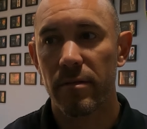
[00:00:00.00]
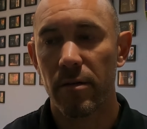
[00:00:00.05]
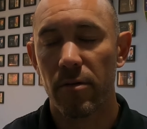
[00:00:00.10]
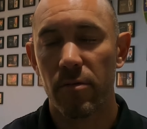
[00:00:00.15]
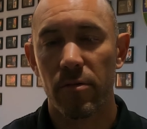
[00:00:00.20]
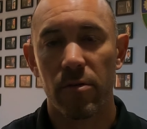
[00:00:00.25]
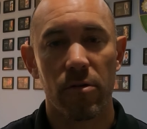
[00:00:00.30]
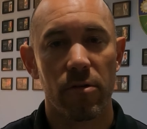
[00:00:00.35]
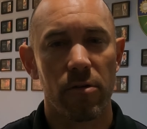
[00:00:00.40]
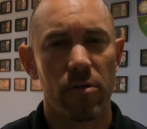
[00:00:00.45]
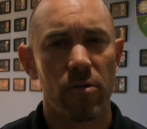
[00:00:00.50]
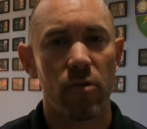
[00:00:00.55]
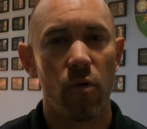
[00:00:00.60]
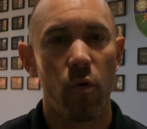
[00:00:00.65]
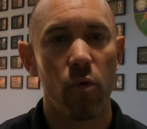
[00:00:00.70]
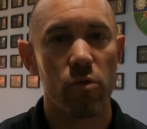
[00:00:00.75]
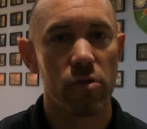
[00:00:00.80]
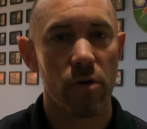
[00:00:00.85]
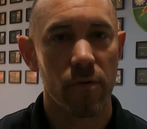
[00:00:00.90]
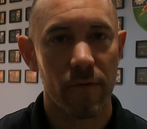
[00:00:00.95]
your
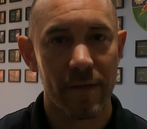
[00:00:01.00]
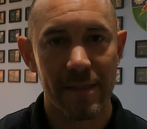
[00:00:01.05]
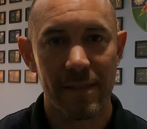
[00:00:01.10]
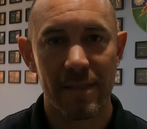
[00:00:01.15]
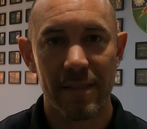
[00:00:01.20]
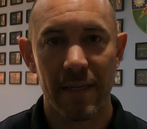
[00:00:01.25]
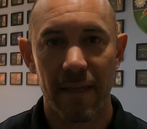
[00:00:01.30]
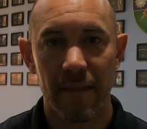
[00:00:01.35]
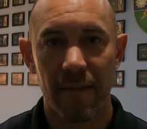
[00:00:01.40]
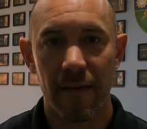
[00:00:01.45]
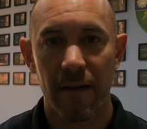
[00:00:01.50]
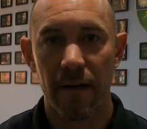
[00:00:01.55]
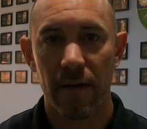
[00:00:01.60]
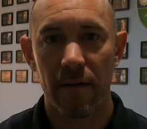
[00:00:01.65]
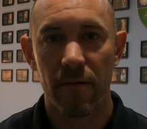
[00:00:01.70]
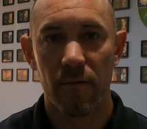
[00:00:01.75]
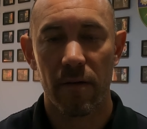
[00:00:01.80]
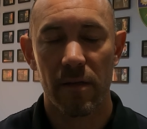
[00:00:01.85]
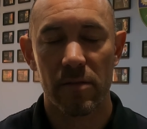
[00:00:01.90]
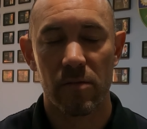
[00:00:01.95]
goals are in sync
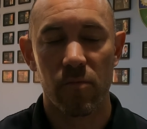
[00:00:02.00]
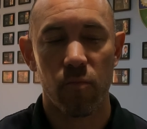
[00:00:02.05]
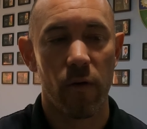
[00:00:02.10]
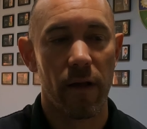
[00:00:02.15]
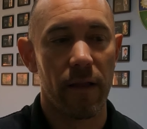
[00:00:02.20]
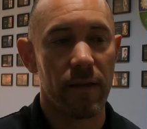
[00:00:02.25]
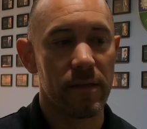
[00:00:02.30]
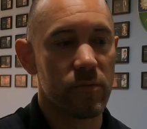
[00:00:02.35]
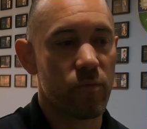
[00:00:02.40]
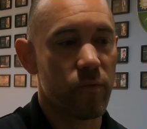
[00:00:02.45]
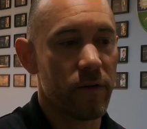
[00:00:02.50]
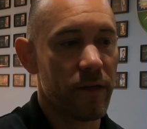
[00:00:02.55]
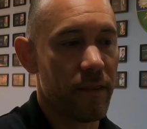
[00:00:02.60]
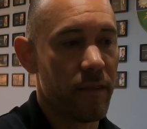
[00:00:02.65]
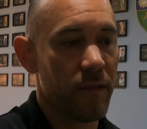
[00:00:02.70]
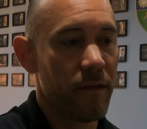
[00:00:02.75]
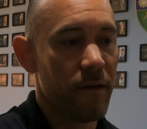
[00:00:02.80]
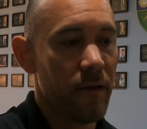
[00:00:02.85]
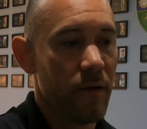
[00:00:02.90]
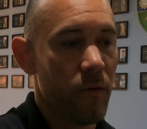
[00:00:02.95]
there, as well as
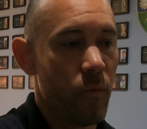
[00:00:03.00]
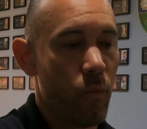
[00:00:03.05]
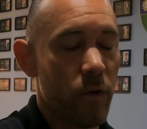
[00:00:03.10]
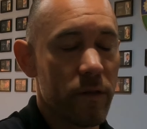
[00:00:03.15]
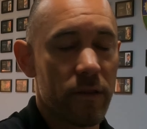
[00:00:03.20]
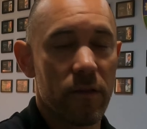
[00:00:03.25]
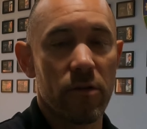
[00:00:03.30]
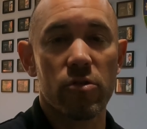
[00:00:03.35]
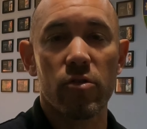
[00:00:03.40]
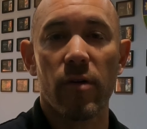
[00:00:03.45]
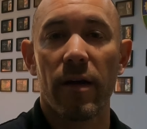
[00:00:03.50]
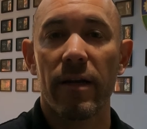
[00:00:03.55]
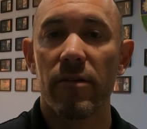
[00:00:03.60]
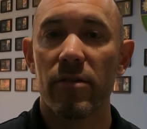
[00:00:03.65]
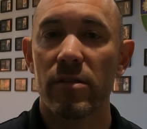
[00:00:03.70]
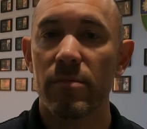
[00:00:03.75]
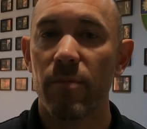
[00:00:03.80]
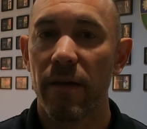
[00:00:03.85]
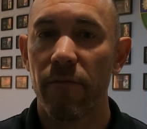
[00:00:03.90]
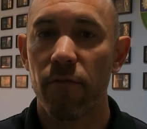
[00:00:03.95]
with what they're trying to
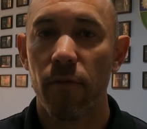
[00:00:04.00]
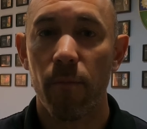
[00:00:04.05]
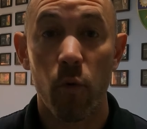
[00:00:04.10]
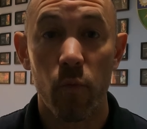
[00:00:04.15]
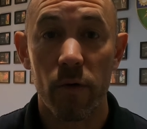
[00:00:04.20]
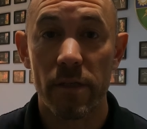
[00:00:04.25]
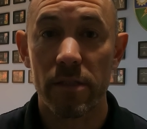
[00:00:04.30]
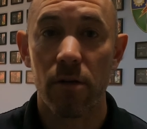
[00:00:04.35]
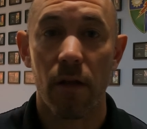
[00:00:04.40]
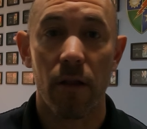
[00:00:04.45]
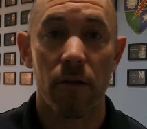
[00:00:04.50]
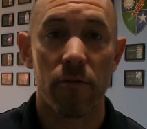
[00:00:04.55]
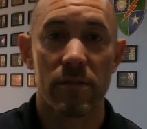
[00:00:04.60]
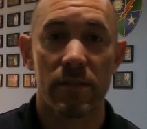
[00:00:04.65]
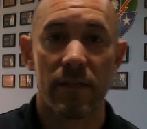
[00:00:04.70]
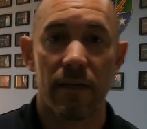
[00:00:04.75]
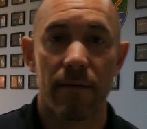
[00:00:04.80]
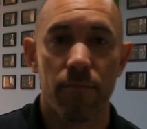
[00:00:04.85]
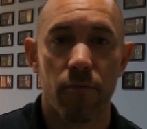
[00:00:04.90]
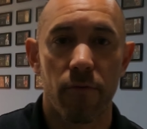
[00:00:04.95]
explain from a risk tolerance
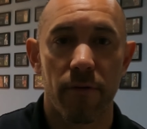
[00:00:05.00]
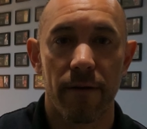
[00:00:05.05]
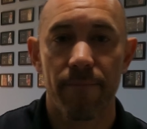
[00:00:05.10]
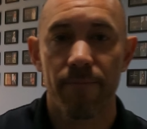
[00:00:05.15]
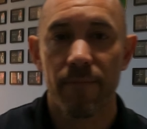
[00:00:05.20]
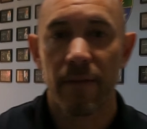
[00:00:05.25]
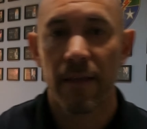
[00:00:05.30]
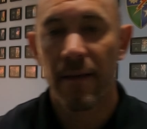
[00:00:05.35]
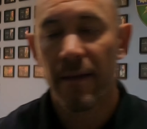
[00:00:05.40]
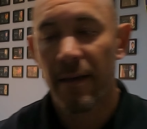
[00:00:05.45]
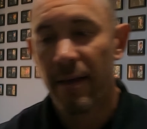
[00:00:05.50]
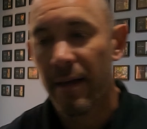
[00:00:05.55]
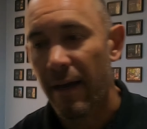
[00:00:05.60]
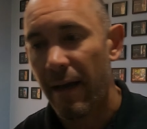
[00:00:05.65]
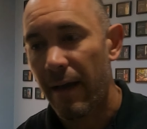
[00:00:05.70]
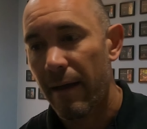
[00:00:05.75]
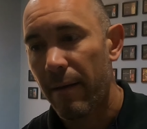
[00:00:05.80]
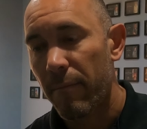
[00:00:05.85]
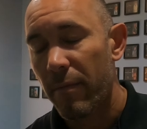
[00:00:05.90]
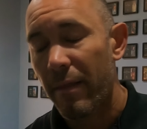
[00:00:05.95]
standpoint.
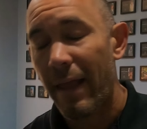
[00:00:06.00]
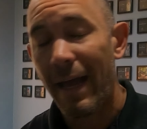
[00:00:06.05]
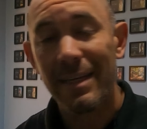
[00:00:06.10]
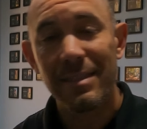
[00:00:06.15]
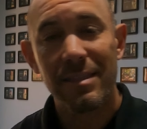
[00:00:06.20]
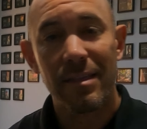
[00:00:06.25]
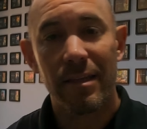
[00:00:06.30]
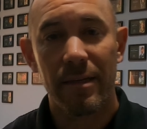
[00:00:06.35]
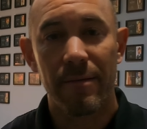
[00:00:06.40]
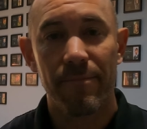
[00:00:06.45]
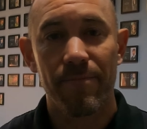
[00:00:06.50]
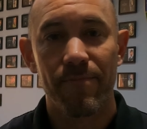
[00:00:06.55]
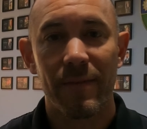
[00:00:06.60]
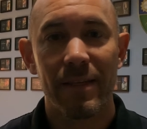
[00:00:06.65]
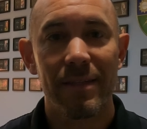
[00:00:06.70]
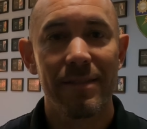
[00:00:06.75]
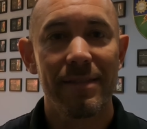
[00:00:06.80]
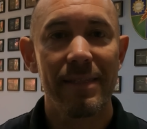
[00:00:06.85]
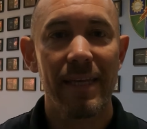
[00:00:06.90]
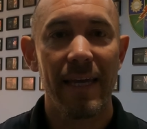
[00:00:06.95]
Lastly,
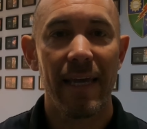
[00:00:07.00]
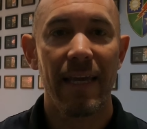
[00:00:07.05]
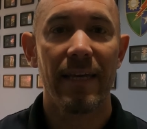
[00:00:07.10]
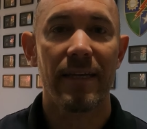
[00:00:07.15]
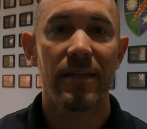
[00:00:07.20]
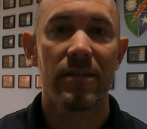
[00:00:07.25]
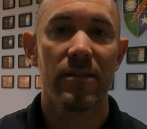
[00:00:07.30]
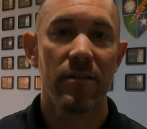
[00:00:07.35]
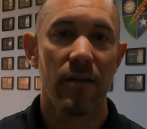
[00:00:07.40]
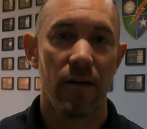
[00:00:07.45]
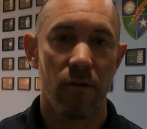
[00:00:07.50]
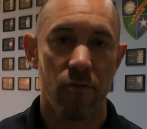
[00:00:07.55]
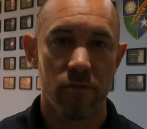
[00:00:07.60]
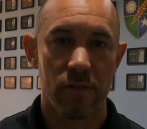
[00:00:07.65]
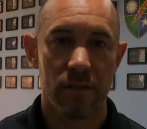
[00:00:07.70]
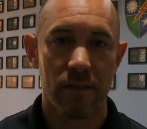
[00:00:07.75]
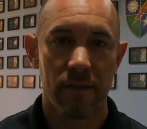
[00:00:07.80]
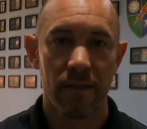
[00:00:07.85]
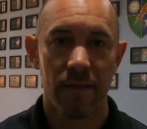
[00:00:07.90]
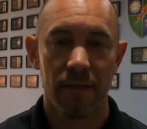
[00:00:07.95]
take
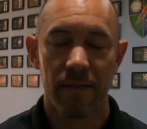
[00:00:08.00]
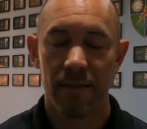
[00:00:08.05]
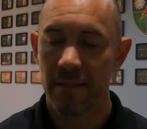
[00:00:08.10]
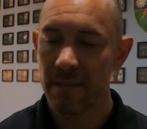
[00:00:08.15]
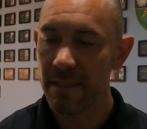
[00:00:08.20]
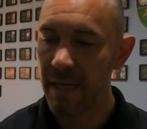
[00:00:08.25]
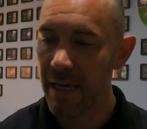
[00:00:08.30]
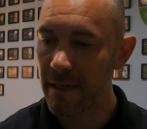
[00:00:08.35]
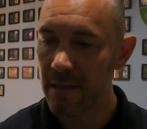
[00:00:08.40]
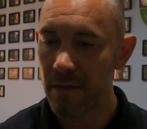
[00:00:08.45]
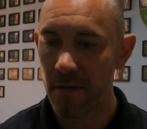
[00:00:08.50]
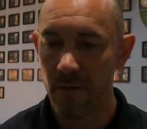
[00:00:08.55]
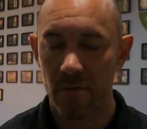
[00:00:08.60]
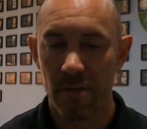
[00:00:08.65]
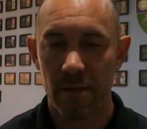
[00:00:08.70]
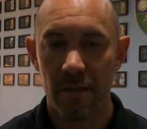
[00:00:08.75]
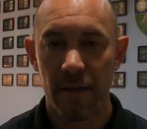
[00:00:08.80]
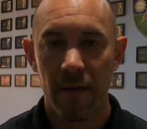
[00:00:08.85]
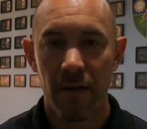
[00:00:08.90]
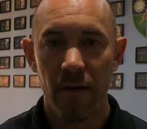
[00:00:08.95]
notes. Take
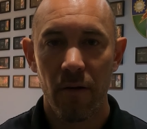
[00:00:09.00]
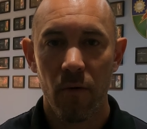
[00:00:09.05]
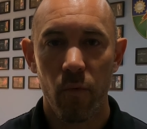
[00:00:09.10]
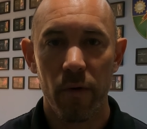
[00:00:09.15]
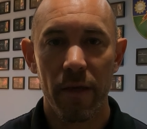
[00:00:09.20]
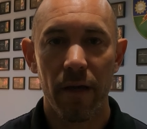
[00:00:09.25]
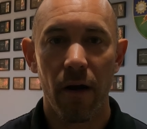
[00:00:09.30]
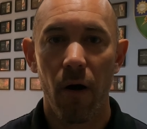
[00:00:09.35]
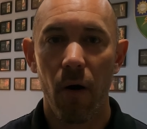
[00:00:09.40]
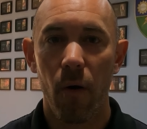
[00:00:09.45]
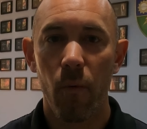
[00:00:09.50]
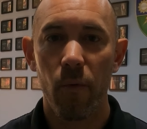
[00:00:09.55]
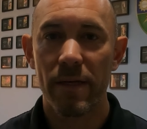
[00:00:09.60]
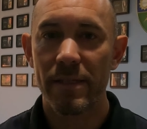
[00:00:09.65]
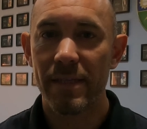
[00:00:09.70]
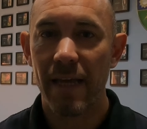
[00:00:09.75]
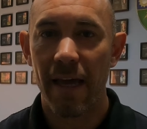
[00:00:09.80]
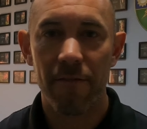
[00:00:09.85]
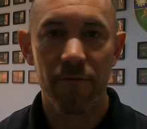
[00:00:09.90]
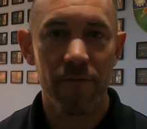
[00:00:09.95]
notes. We always
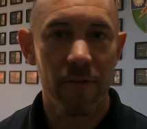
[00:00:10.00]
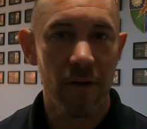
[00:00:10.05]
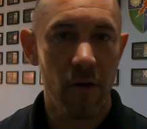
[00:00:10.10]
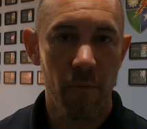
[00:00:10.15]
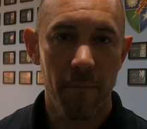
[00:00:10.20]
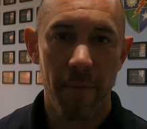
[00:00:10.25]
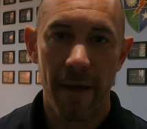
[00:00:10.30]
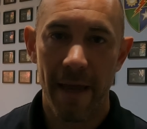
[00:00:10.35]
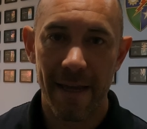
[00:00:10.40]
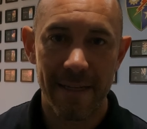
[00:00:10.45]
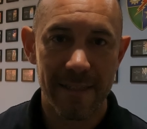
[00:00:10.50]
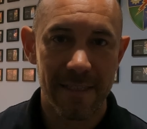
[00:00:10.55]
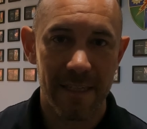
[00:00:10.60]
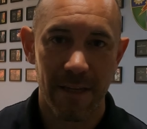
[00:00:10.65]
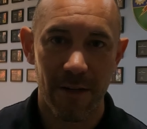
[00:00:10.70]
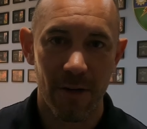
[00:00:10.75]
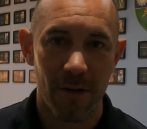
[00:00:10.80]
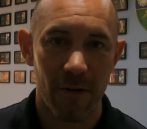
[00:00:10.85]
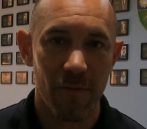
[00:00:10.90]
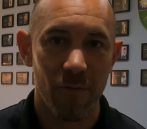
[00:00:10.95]
have notepads
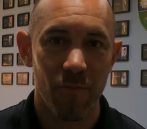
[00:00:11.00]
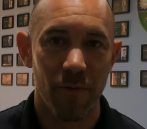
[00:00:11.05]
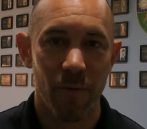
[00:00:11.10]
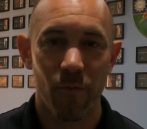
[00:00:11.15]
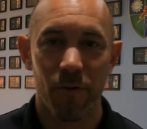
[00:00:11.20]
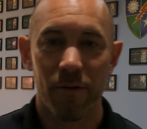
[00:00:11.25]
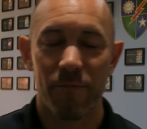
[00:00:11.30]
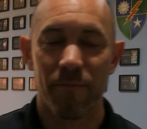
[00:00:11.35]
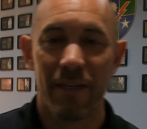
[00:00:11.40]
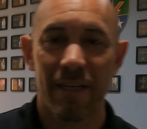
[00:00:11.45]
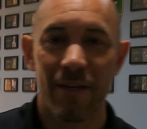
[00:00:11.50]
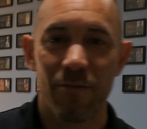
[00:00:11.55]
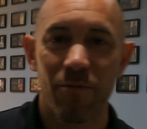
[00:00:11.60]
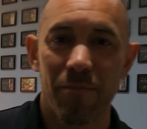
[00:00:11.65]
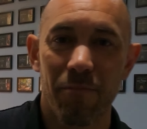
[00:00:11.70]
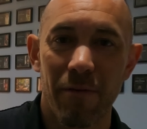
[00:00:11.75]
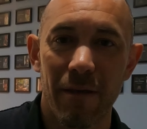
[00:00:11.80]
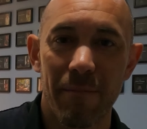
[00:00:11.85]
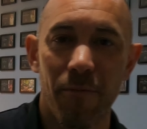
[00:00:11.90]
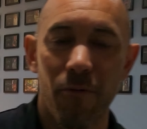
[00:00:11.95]
here when we're meeting with
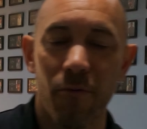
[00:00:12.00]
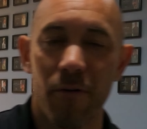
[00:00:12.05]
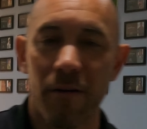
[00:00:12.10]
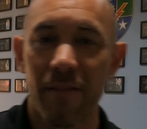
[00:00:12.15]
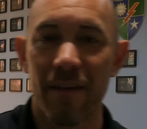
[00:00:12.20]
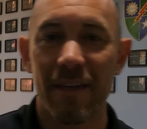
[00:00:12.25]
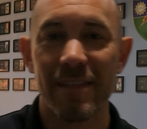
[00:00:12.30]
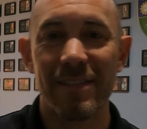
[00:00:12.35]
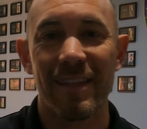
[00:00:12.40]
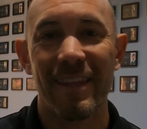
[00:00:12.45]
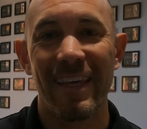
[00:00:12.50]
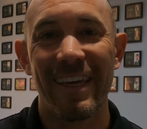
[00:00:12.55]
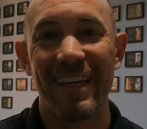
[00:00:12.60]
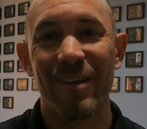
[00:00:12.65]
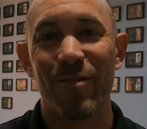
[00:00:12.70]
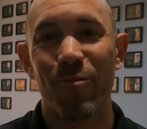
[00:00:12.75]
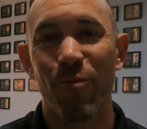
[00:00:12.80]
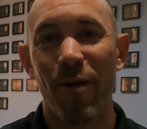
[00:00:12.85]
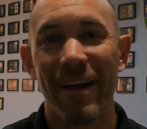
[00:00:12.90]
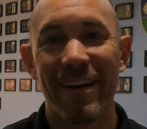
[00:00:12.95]
people or things that they
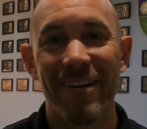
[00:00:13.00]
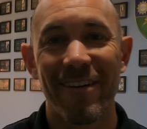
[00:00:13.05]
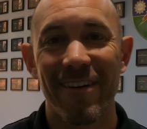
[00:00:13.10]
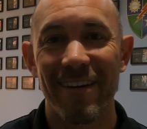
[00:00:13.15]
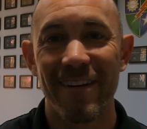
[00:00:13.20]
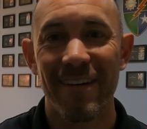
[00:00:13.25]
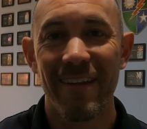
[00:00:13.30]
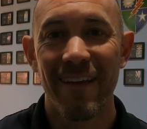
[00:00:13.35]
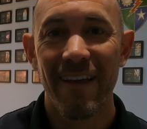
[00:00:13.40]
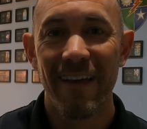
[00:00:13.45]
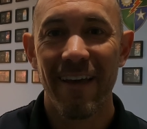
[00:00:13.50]
can write on.